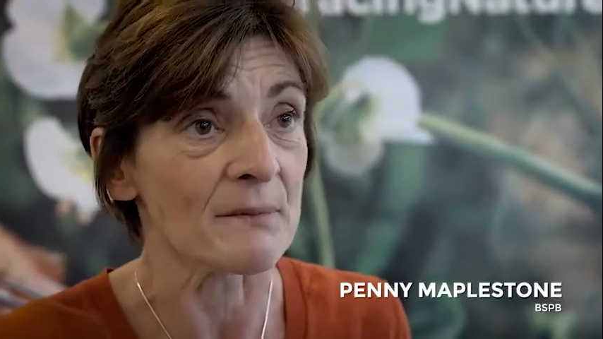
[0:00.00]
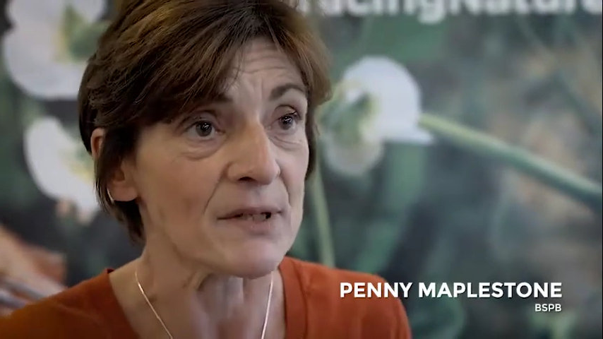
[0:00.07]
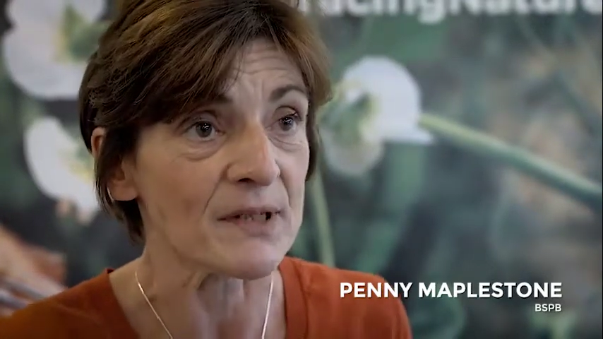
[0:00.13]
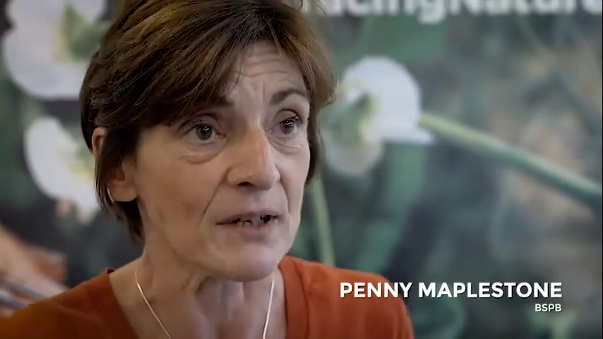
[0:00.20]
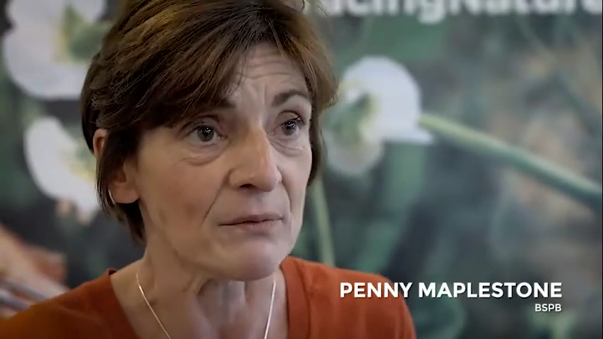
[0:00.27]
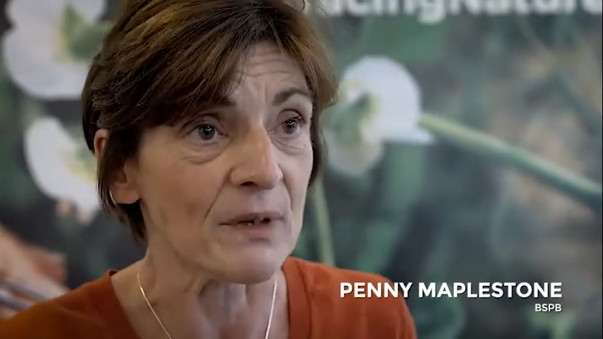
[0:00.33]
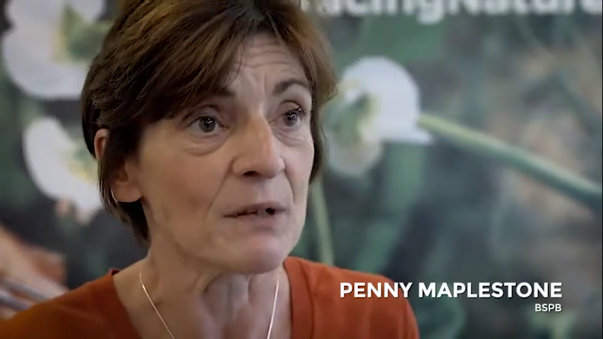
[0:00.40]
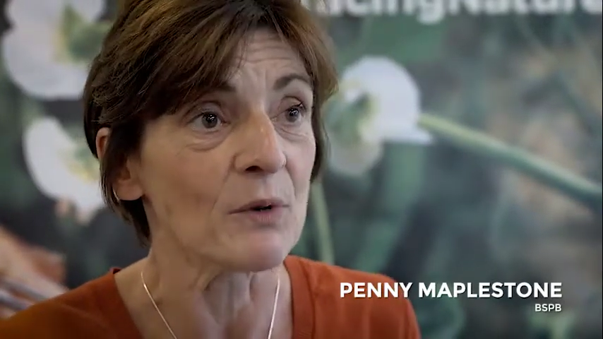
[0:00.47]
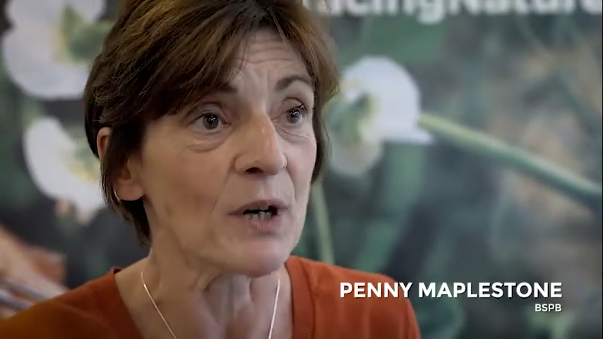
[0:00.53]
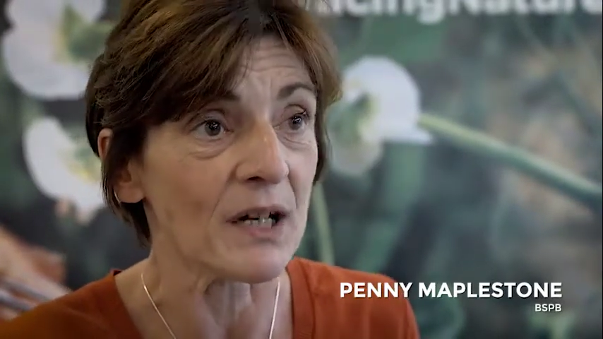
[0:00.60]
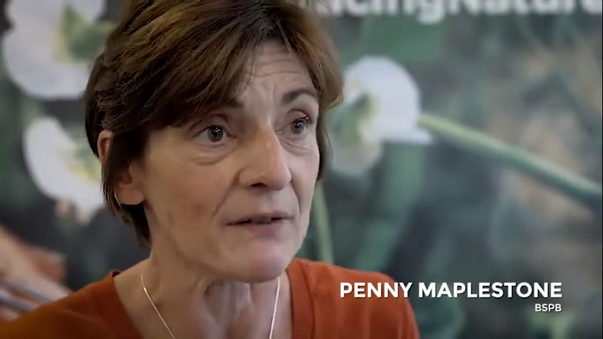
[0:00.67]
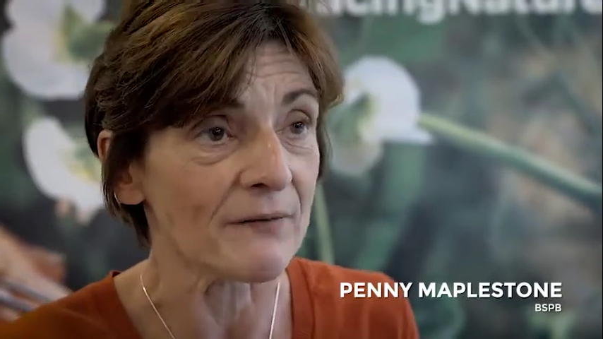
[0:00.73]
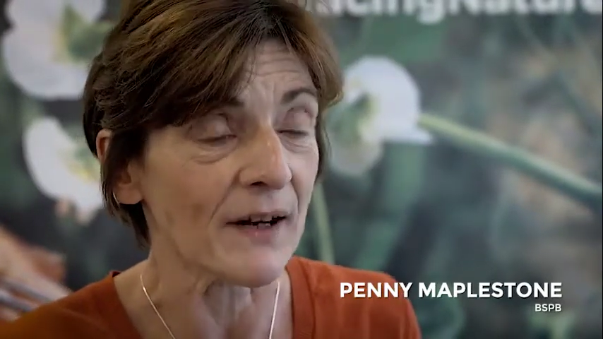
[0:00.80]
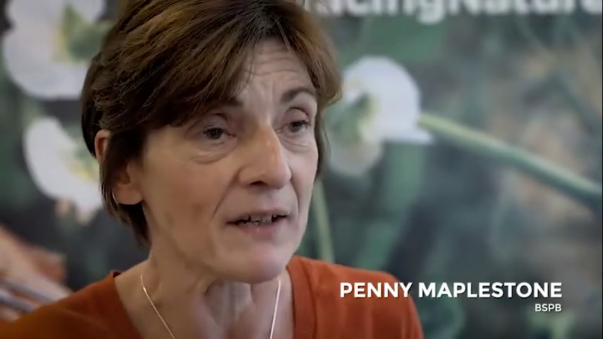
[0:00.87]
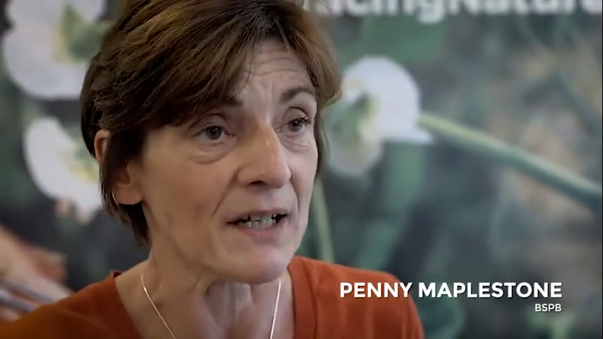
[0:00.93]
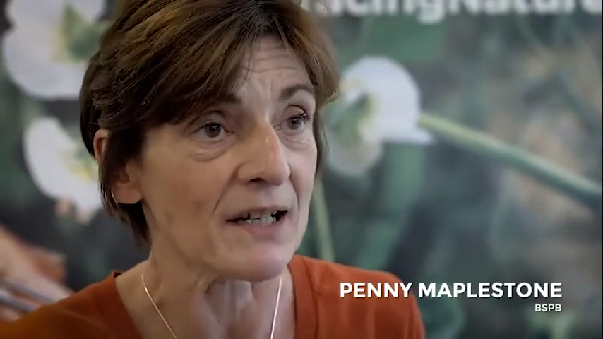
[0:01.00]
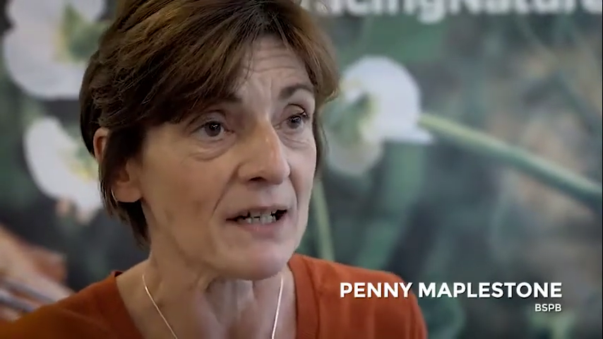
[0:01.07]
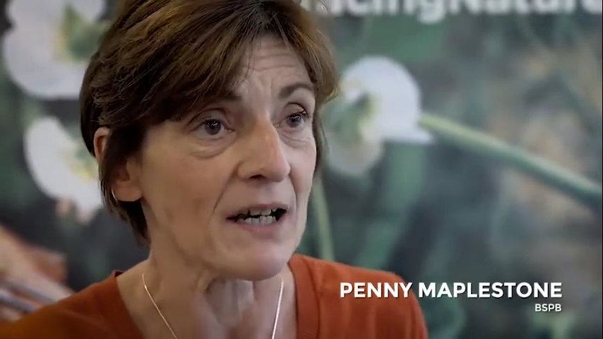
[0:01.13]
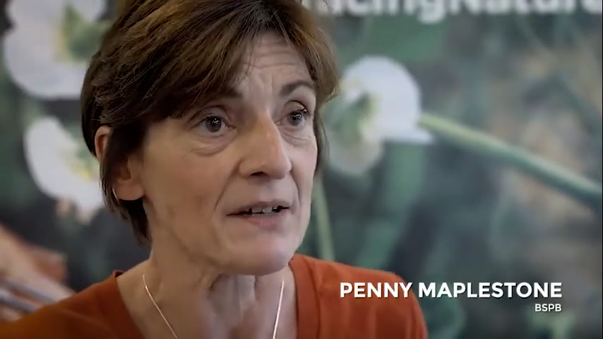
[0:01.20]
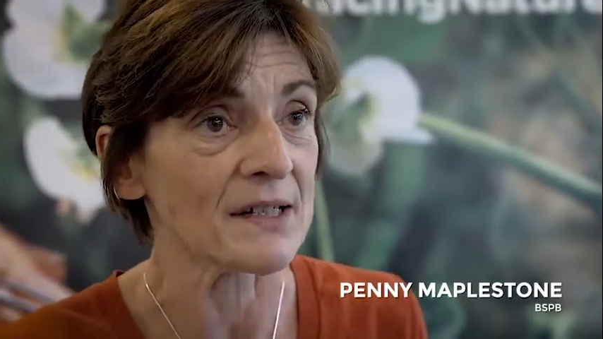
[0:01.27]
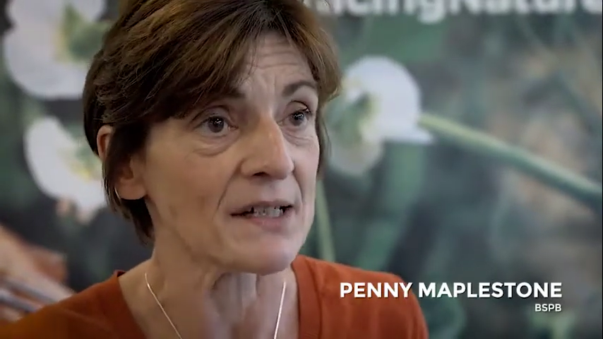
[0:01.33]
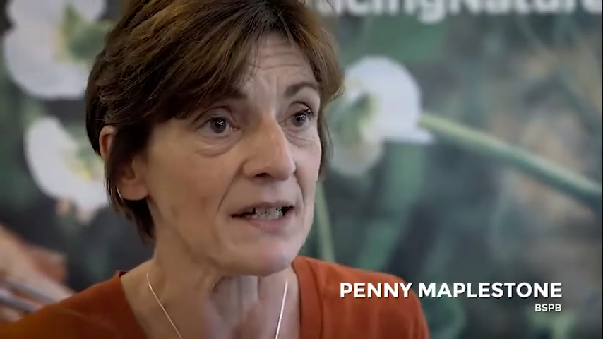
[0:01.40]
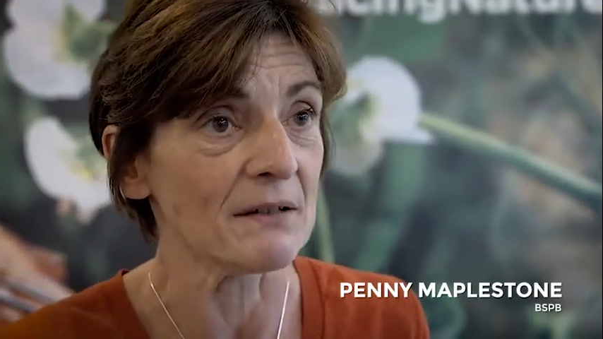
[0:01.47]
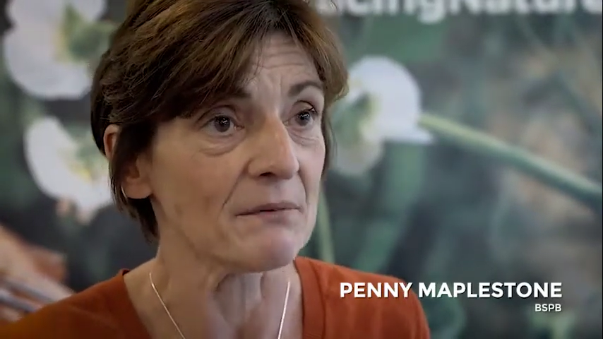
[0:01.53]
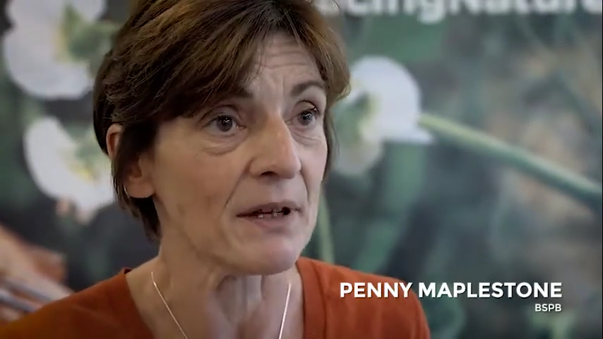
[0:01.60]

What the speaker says: So we work very closely